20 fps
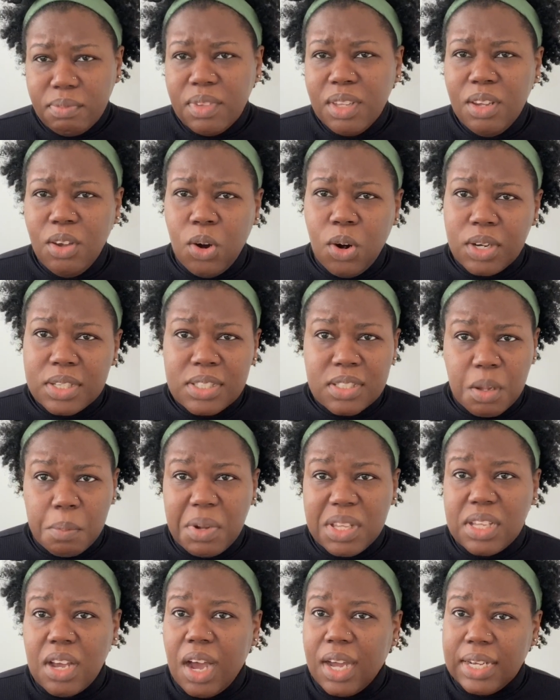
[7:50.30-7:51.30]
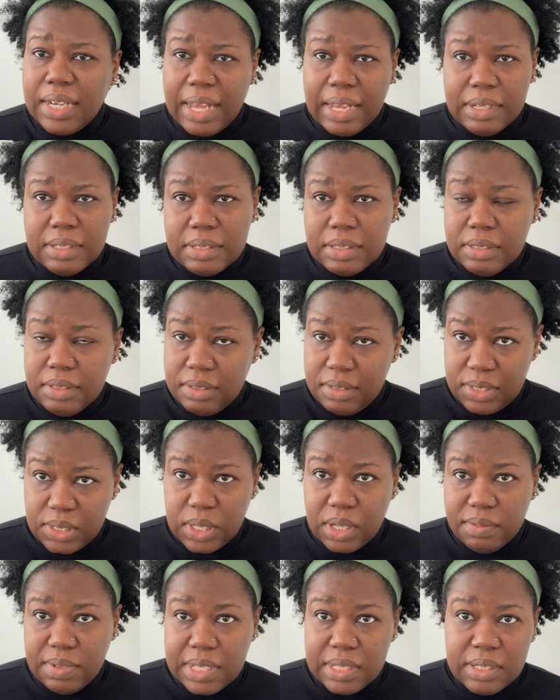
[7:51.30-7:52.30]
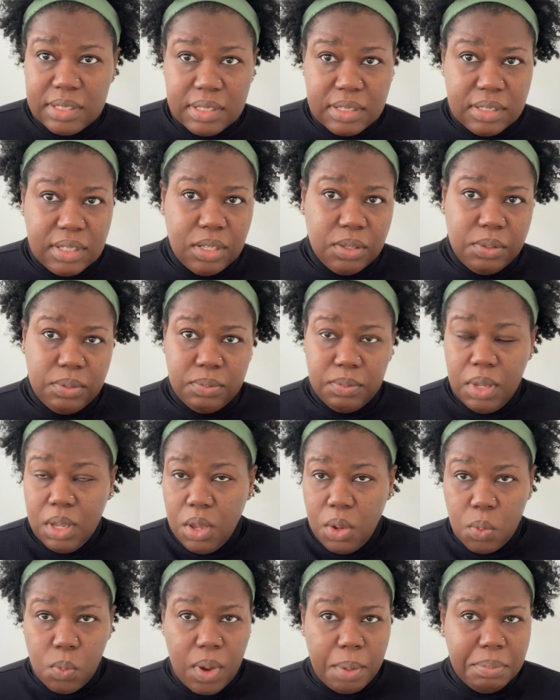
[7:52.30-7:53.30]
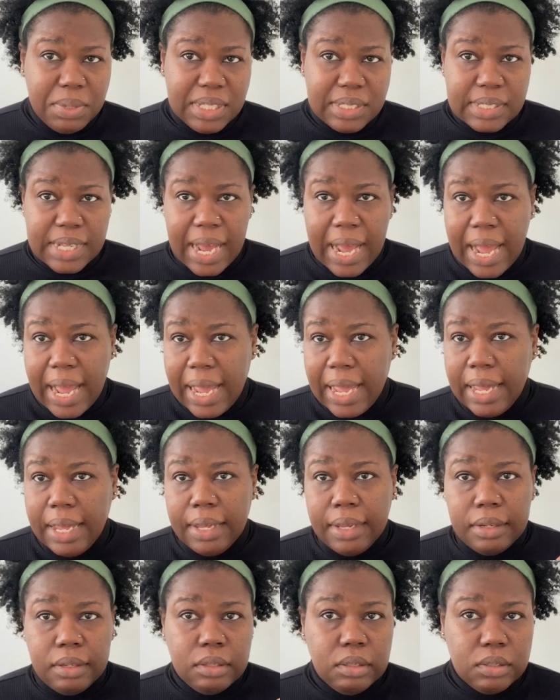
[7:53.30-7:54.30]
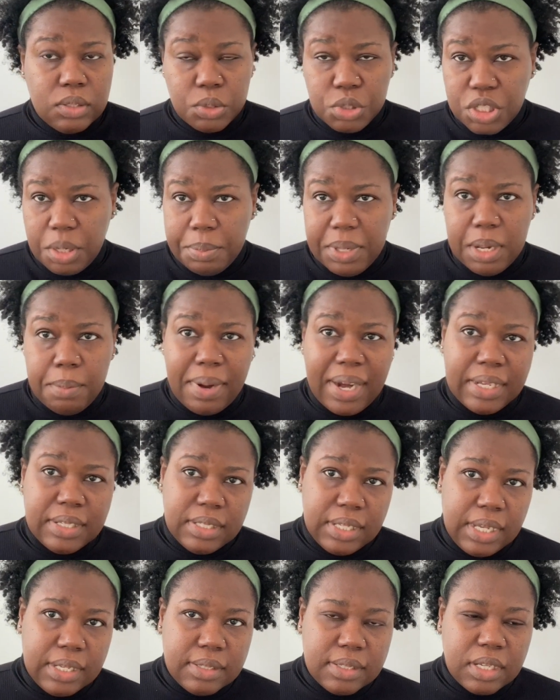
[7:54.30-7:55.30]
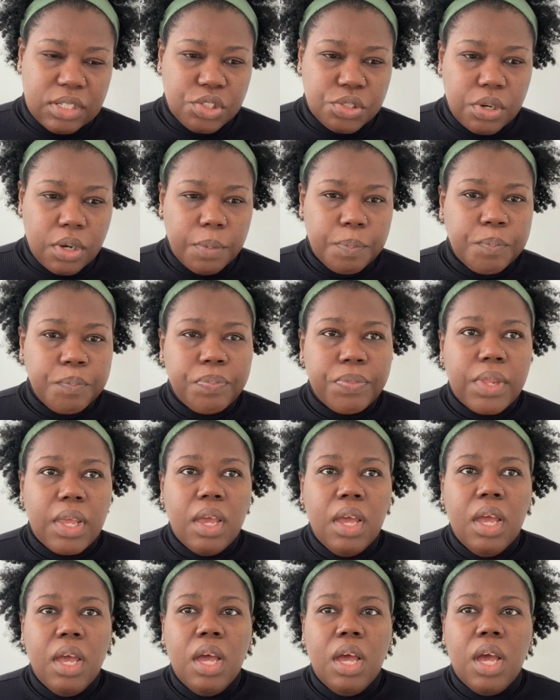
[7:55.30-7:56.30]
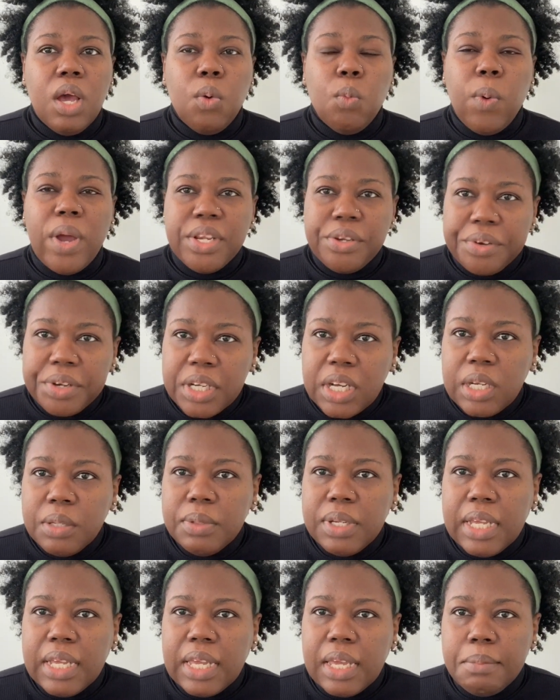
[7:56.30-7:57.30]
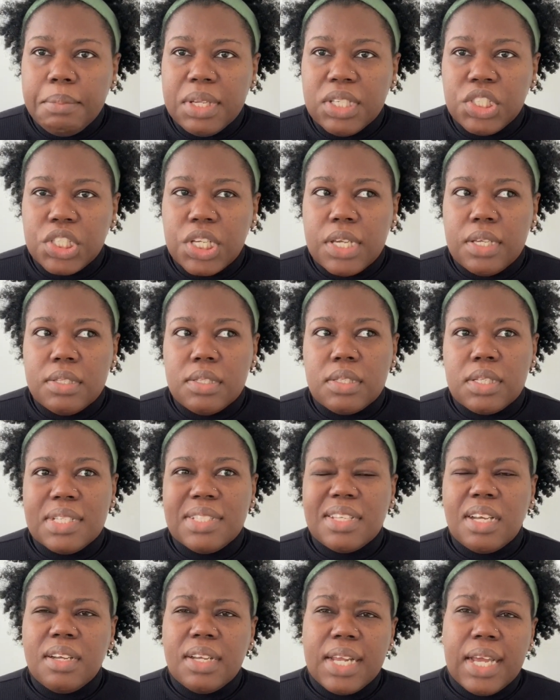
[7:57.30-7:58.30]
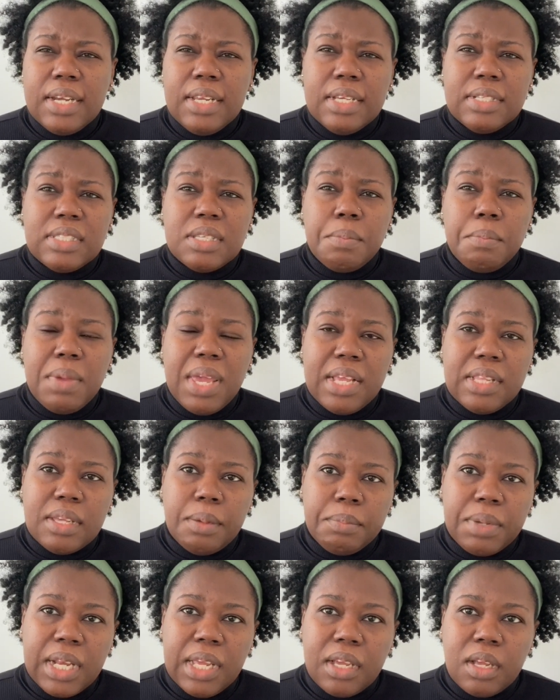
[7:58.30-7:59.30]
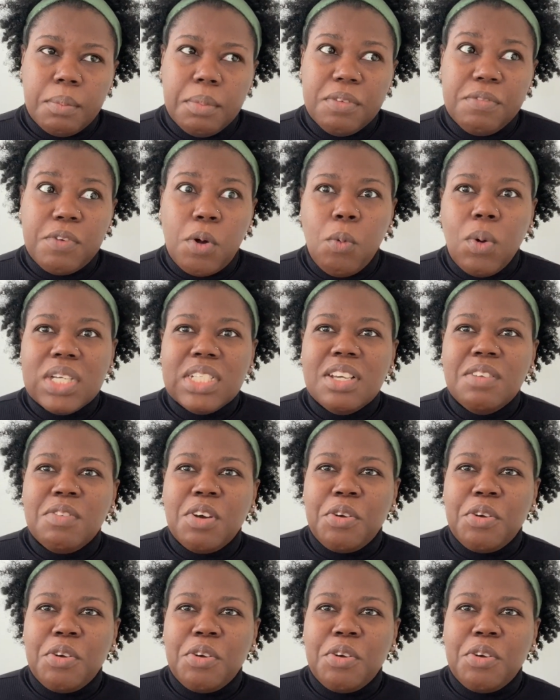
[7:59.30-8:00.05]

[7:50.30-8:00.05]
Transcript: or some other online service, web design, social media marketing, etc. When you're including images, it's a good idea to make them clickable. For whatever